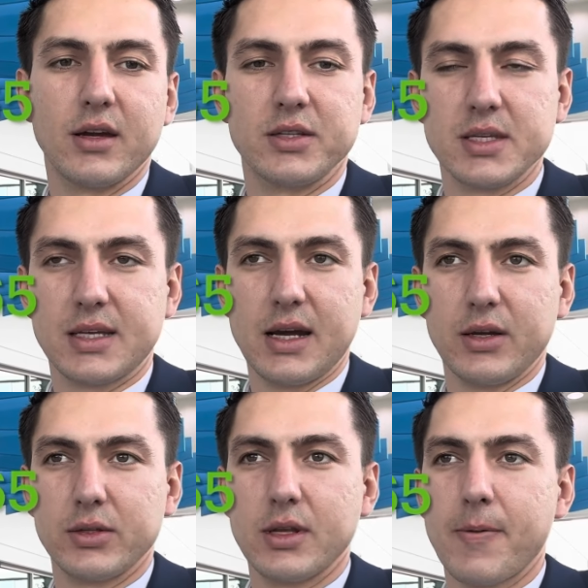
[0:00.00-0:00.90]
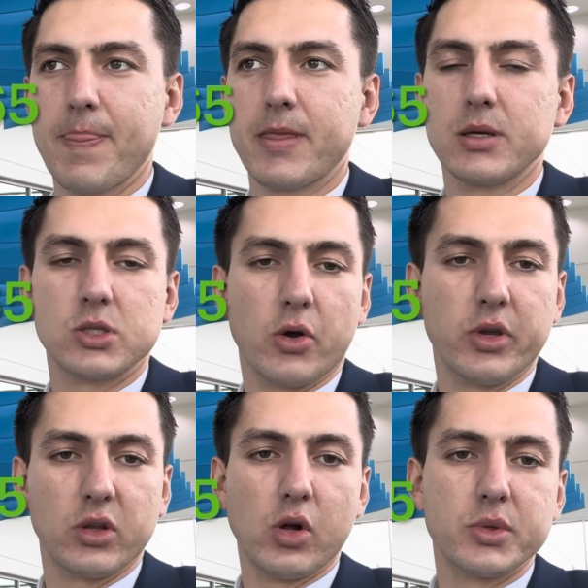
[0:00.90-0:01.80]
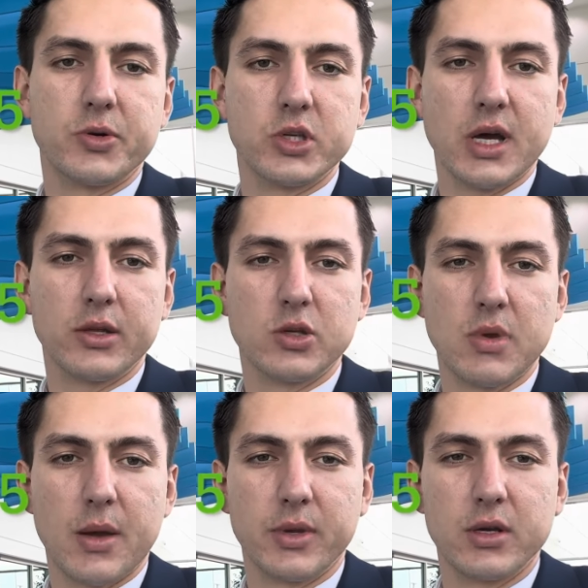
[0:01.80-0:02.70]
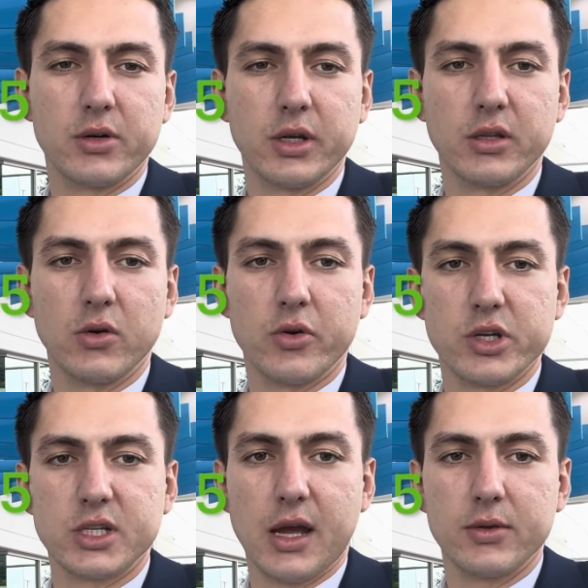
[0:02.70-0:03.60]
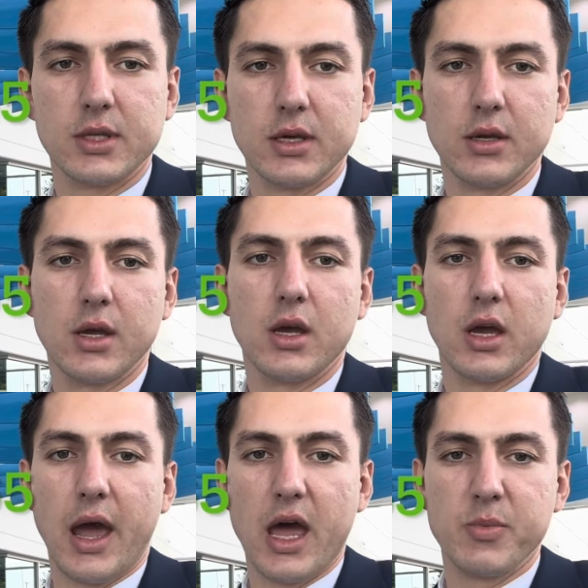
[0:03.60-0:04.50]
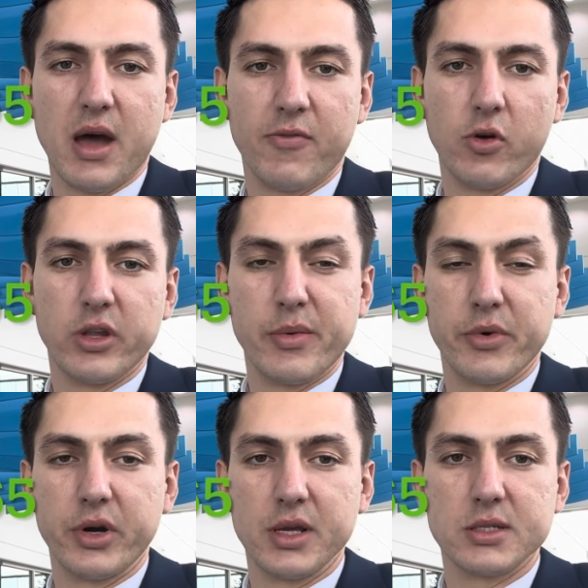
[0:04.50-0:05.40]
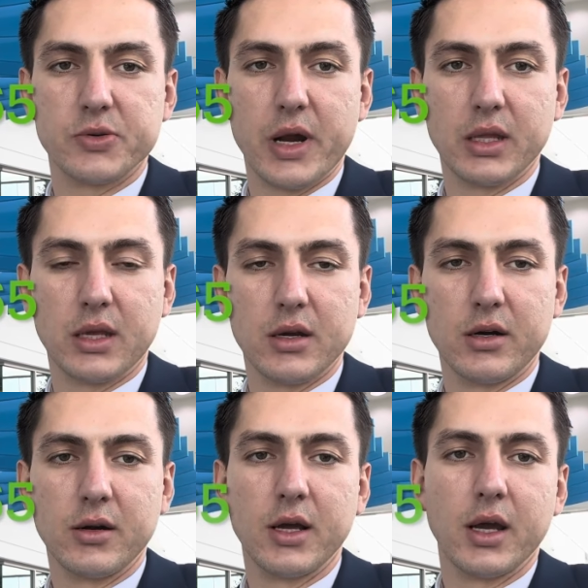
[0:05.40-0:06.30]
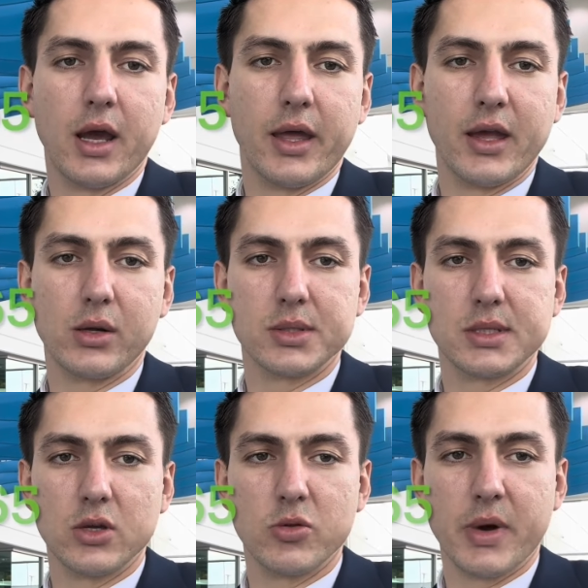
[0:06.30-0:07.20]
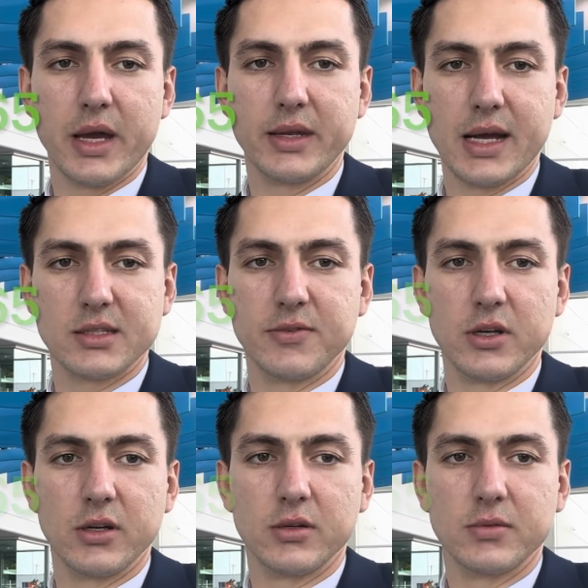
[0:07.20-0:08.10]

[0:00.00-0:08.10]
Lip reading: discount. So you can always reach out to me. I'm here in Orange County, and my phone number is right here. And I'll see you in my next video.